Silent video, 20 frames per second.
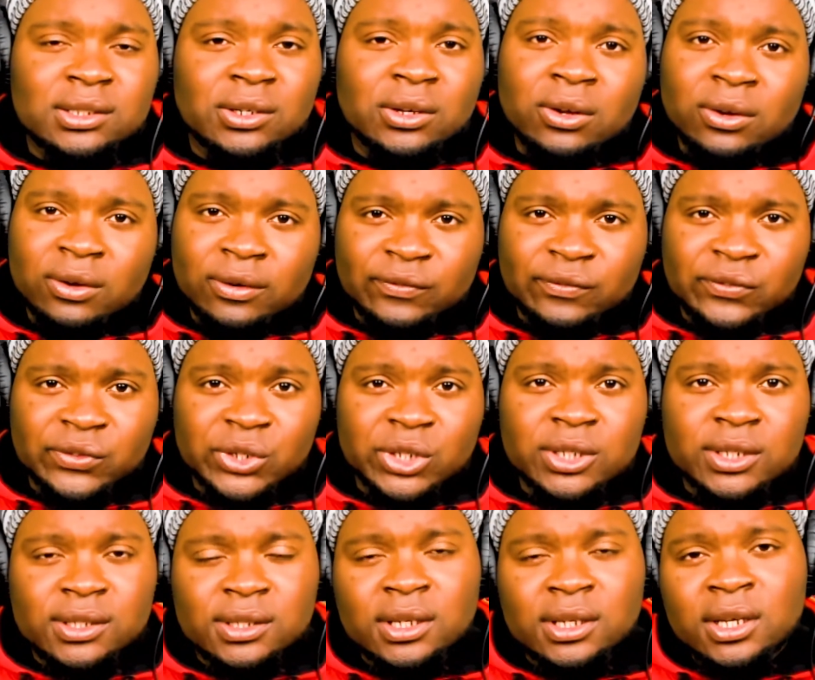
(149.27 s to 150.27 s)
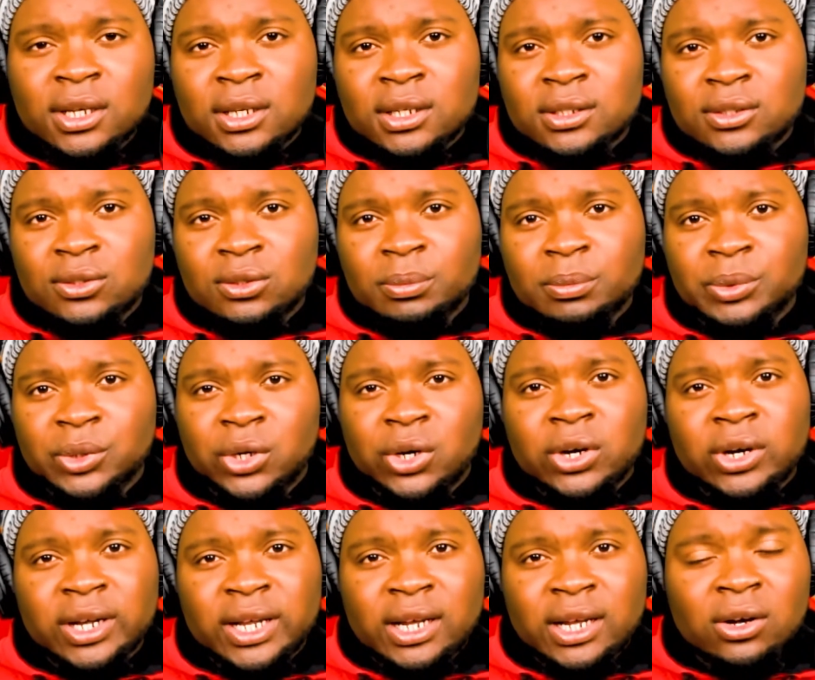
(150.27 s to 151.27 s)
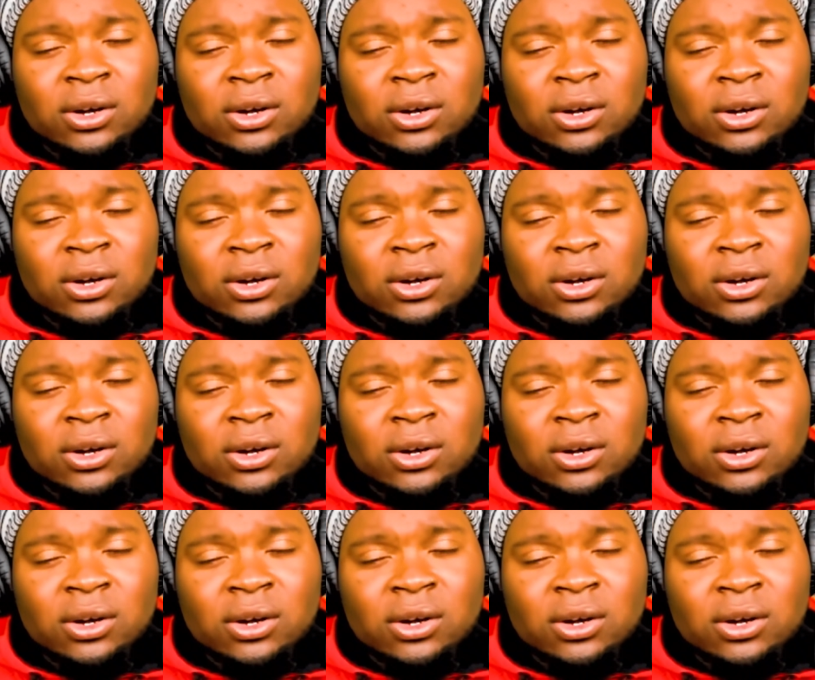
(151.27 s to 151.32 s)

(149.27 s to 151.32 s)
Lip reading: your first supercar,